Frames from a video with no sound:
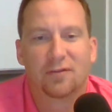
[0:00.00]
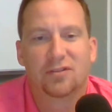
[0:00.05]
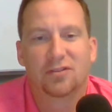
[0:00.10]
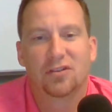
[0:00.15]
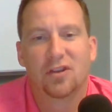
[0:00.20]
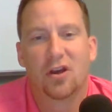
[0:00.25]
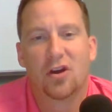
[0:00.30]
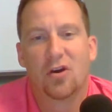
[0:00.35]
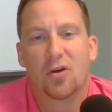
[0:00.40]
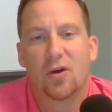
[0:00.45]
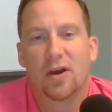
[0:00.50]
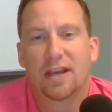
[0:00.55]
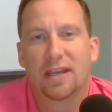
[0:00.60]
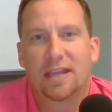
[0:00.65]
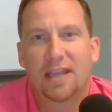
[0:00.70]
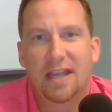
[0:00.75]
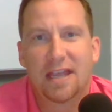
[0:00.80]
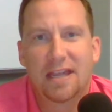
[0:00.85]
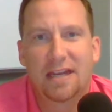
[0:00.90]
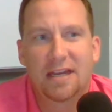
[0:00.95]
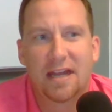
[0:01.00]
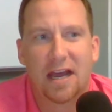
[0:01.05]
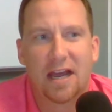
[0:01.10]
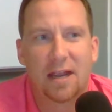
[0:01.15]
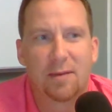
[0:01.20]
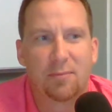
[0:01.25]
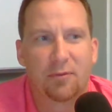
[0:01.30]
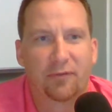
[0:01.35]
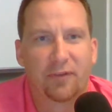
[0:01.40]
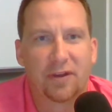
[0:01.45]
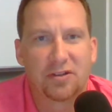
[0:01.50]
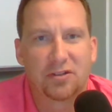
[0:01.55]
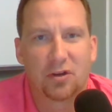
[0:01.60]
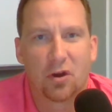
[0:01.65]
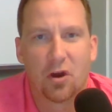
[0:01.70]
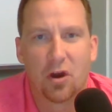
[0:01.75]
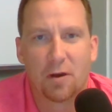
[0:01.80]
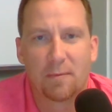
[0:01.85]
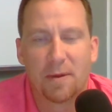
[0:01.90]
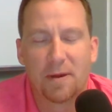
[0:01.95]
So again, I am
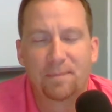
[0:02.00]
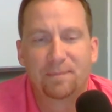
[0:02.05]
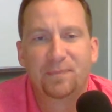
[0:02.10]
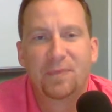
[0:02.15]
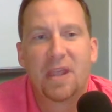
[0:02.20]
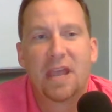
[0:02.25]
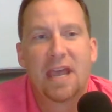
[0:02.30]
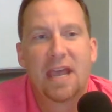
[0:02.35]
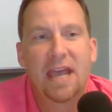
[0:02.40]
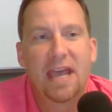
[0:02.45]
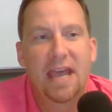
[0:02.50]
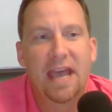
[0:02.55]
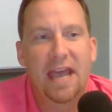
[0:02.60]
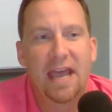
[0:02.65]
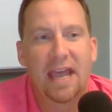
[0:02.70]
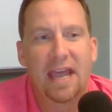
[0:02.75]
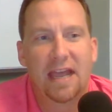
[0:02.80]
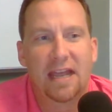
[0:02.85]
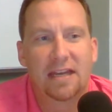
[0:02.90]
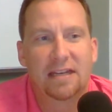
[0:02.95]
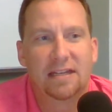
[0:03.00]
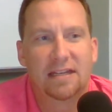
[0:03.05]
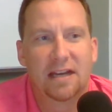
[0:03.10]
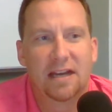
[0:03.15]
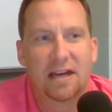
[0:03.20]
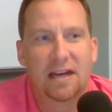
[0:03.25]
Professor Hart, and